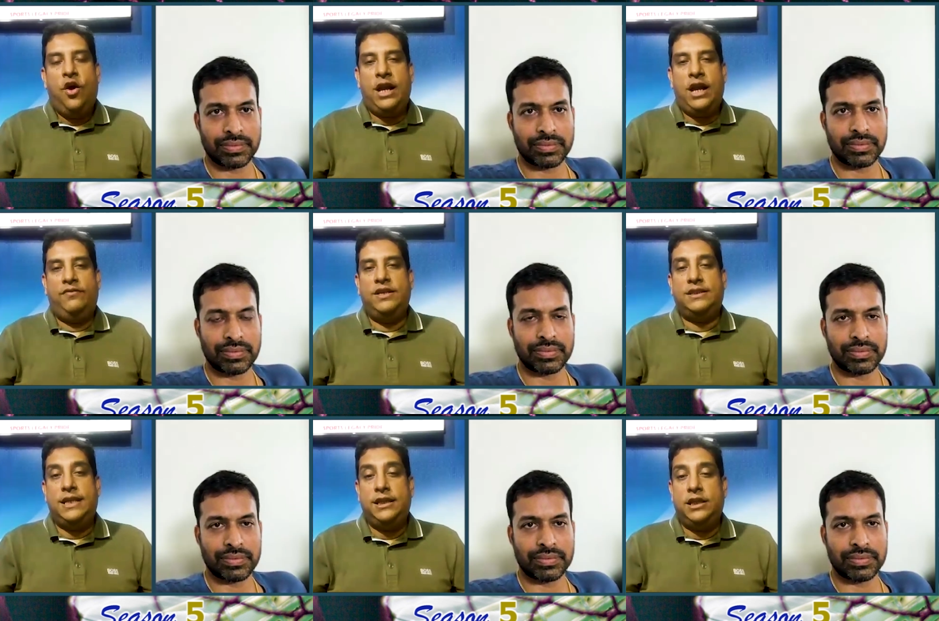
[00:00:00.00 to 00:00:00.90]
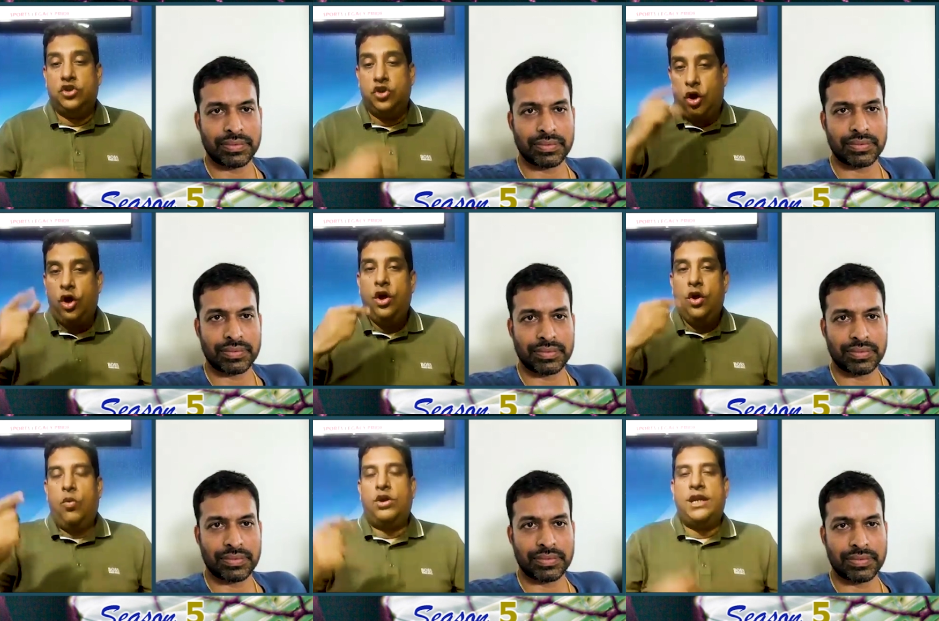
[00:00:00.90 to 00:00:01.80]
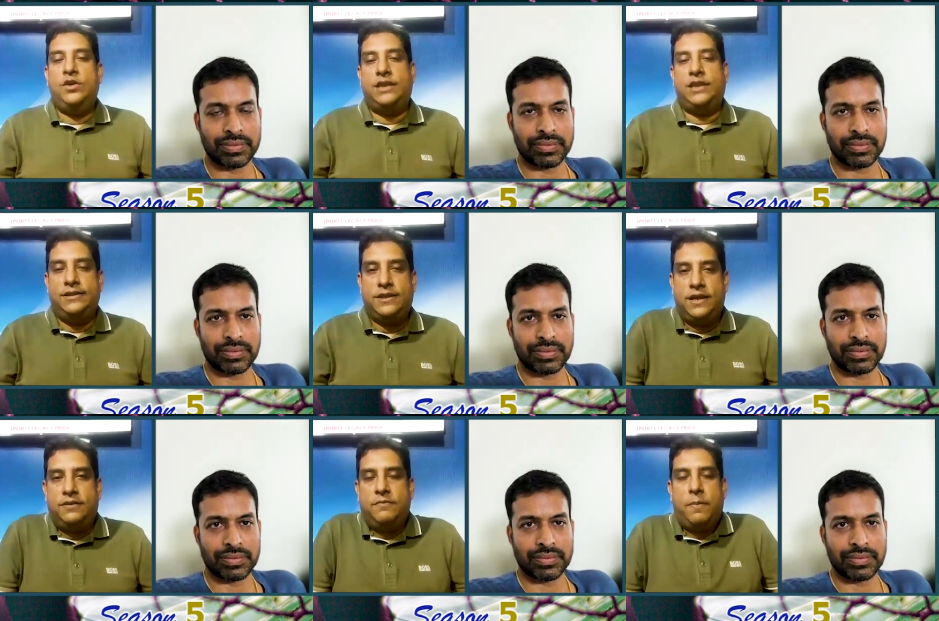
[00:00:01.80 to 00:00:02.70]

Speaker 1: on having seen the draw? What are you sensing?